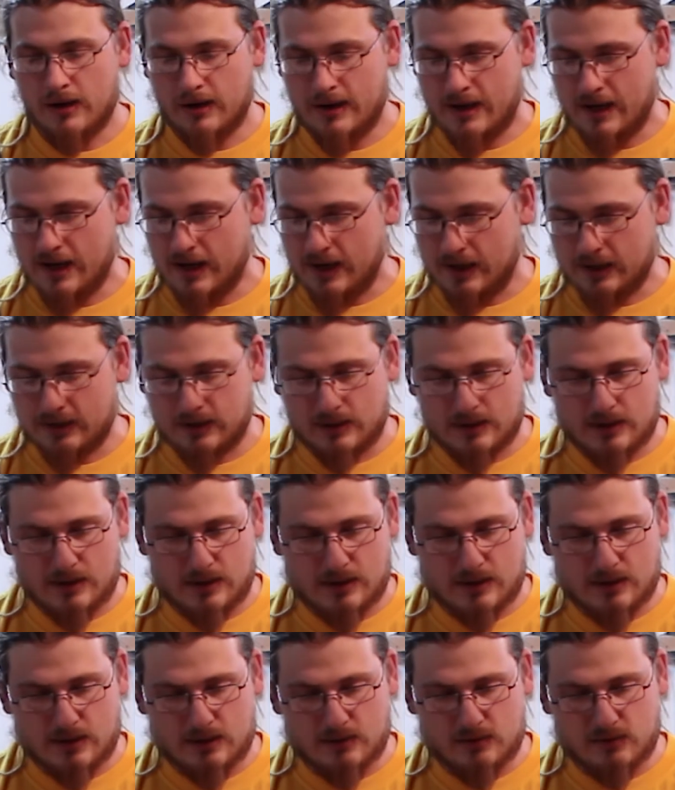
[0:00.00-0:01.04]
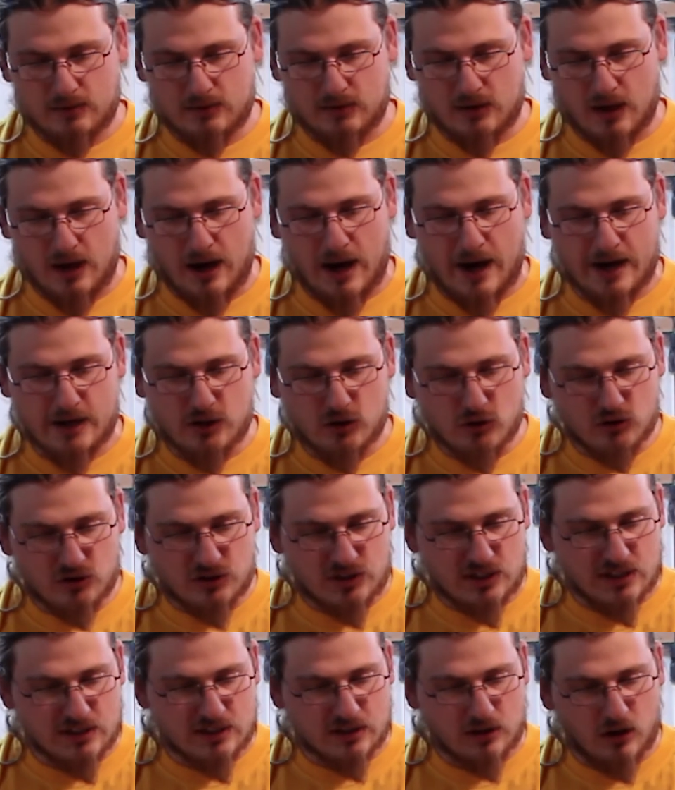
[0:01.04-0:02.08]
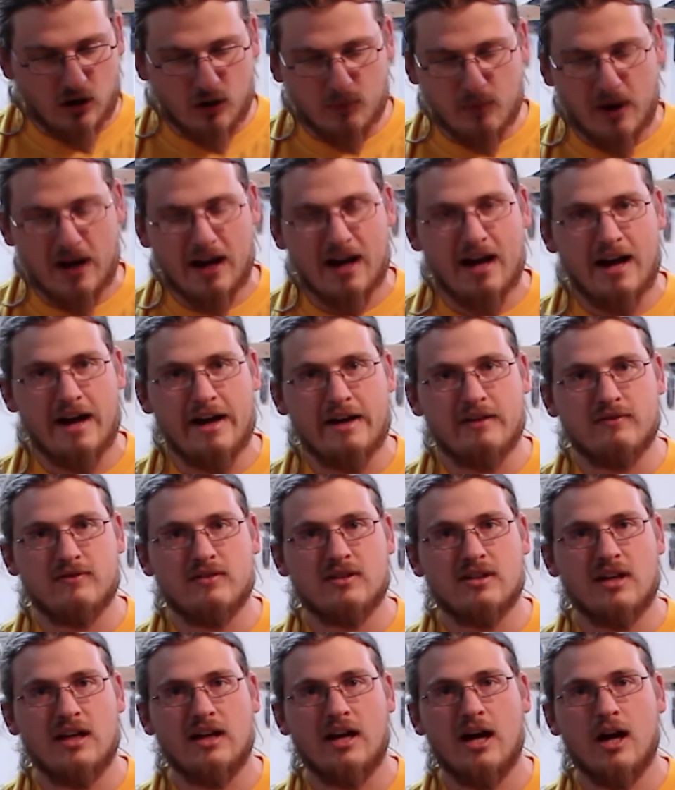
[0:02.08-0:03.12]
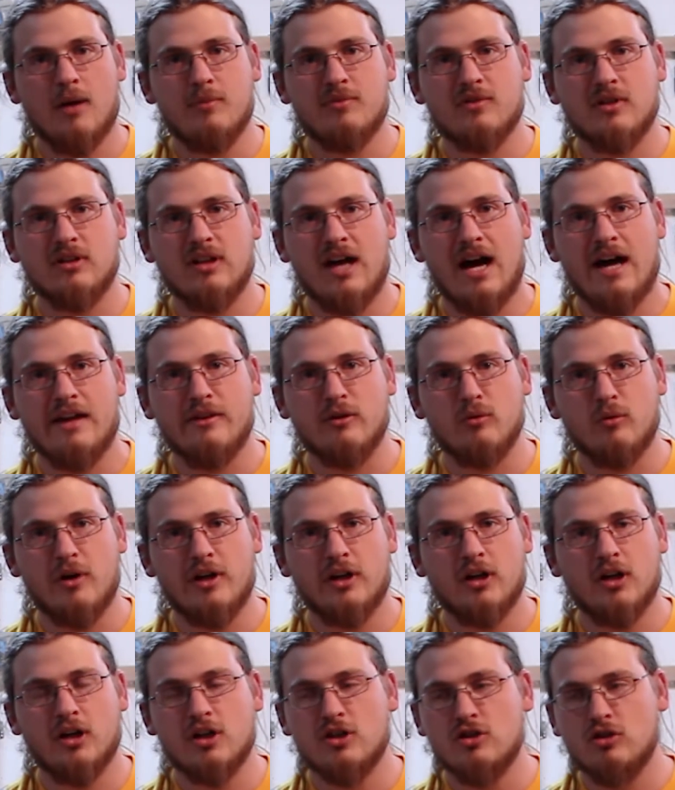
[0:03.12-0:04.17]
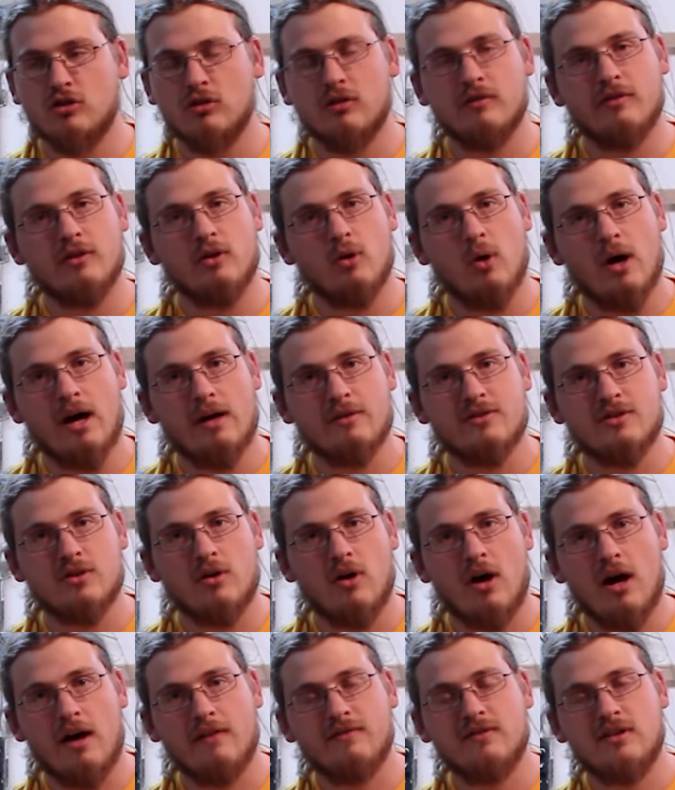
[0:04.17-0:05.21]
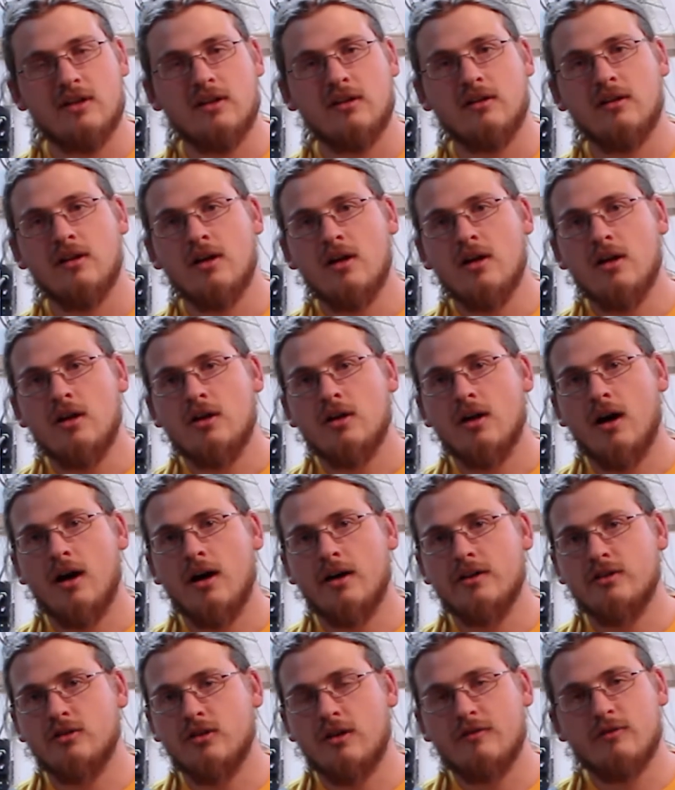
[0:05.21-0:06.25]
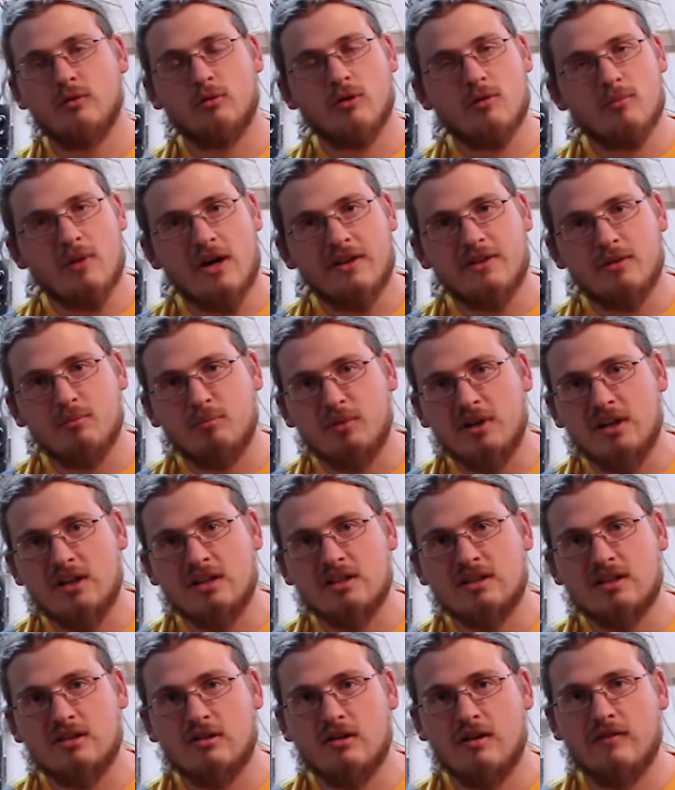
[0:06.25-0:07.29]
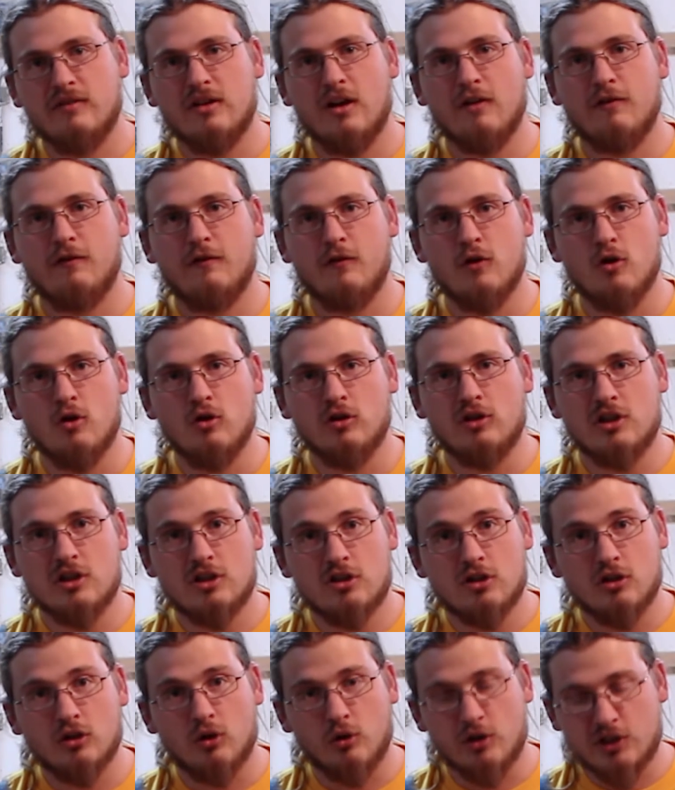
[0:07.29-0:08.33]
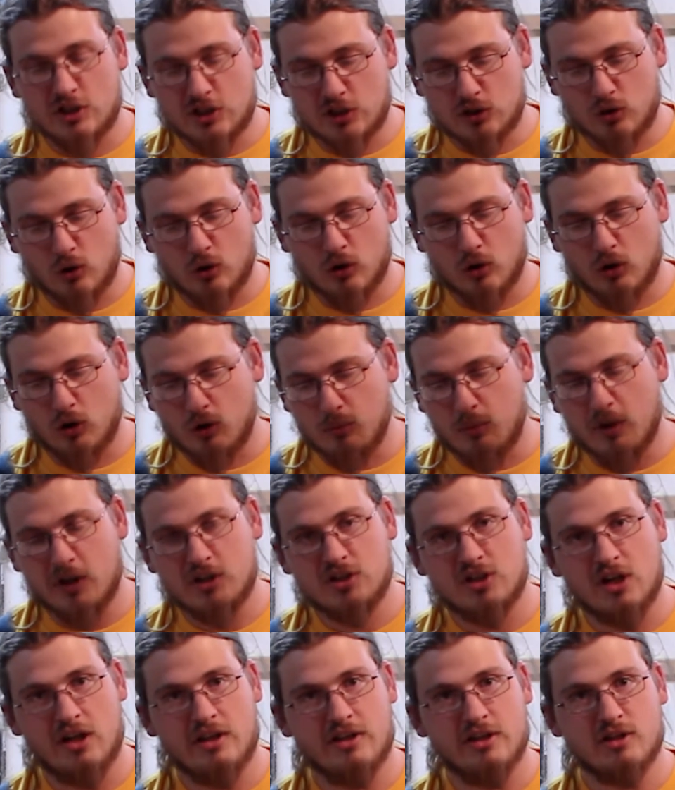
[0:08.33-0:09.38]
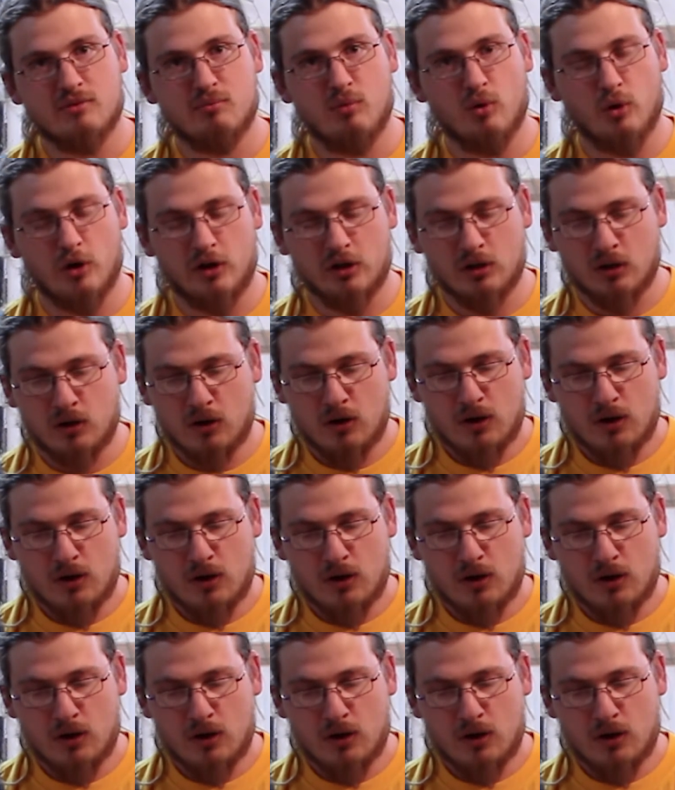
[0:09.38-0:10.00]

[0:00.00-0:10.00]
And I use these in all my hives. It helps a lot in the winter because you don't have to go out so often. You don't have to worry about the bees. They have enough food because you can always store a whole bunch on this board.